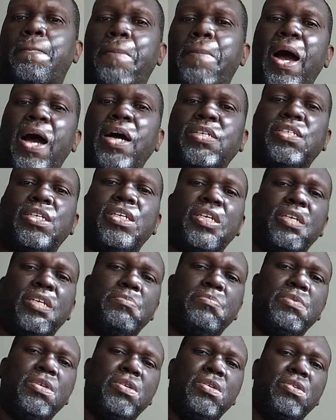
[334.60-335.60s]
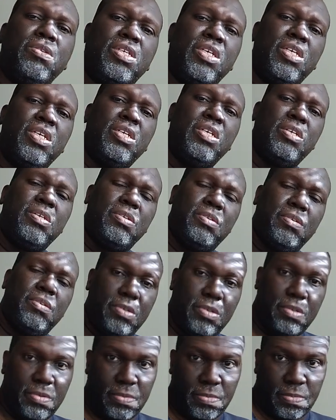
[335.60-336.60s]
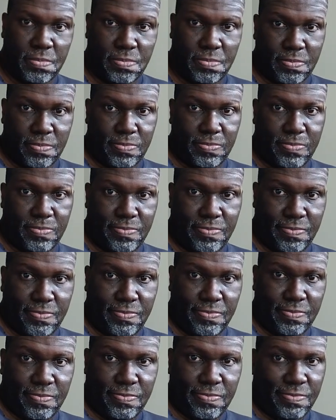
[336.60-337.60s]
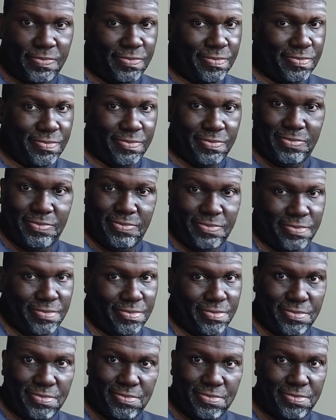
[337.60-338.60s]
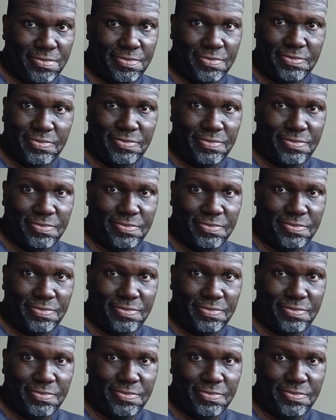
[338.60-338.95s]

Let's call it out, brothers and sisters of the LDBC boxing community.